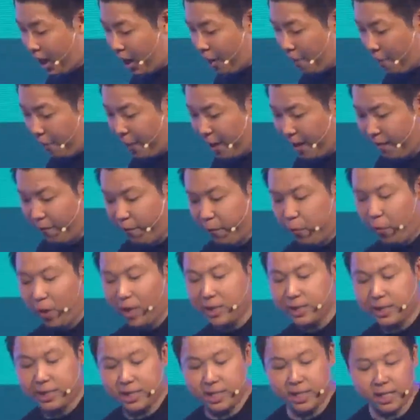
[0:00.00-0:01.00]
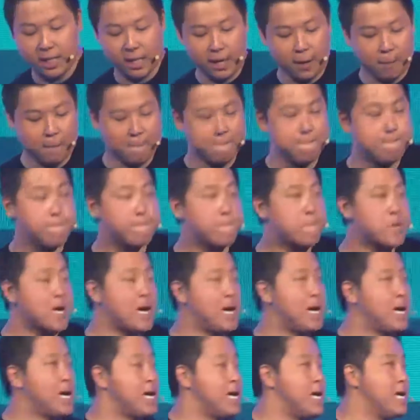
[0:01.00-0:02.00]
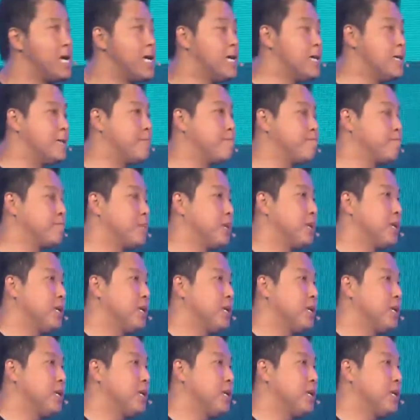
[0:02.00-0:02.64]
I believe one thing, the